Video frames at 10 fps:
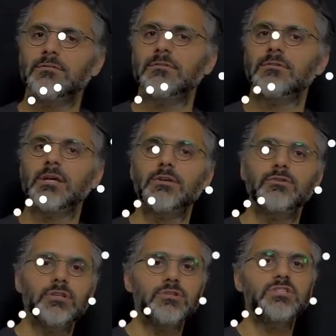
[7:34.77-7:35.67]
like you
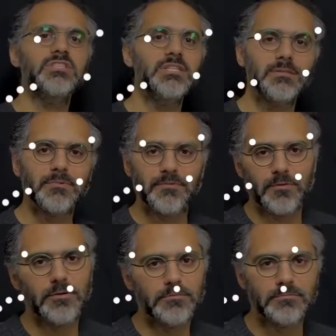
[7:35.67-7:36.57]
didn't see it before.
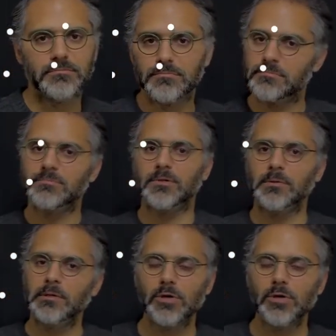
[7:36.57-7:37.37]
You